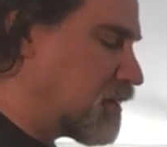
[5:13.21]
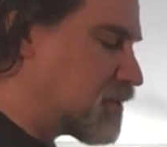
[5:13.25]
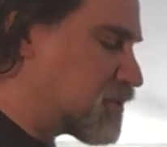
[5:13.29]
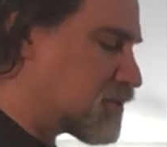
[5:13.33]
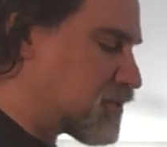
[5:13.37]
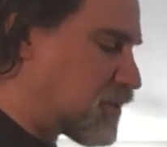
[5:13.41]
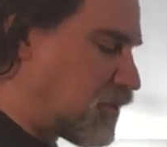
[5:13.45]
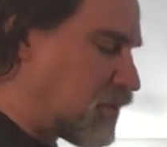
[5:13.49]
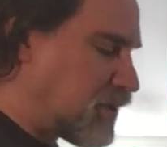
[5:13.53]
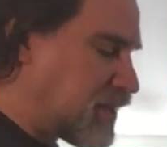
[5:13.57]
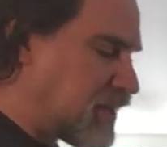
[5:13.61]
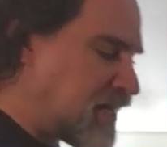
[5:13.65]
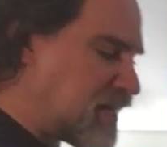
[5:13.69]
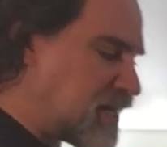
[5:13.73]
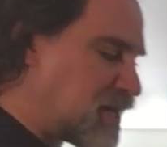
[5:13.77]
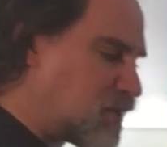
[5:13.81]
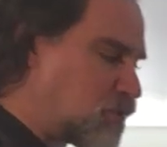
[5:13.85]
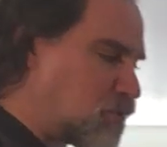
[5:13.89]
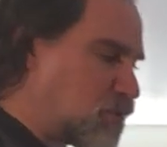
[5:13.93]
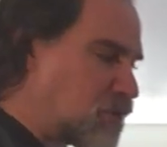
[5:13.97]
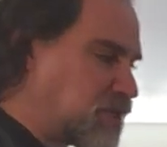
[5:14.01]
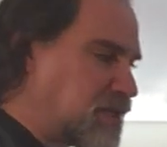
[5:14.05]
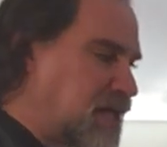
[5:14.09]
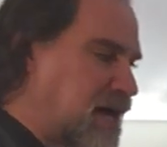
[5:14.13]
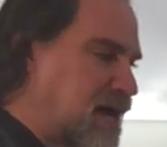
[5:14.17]
So
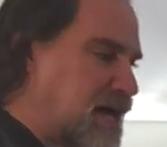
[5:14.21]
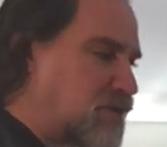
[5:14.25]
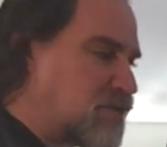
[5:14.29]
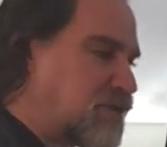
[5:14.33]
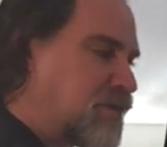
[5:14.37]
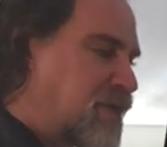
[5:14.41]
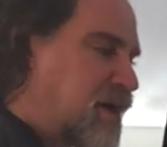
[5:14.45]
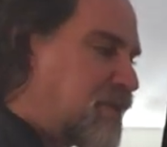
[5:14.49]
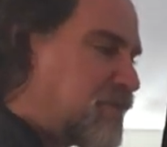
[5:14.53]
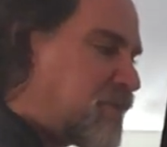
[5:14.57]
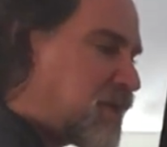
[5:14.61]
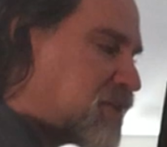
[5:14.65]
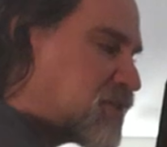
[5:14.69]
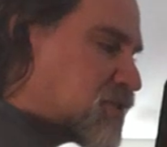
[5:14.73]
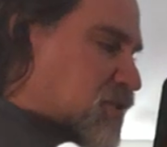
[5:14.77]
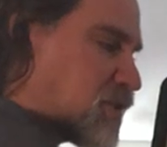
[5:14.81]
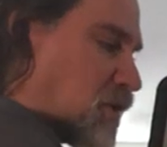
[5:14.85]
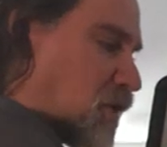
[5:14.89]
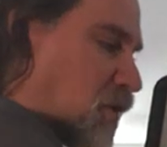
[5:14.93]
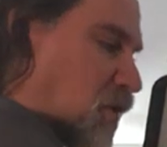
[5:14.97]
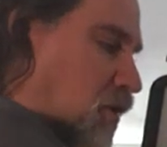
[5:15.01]
equilateral, that means that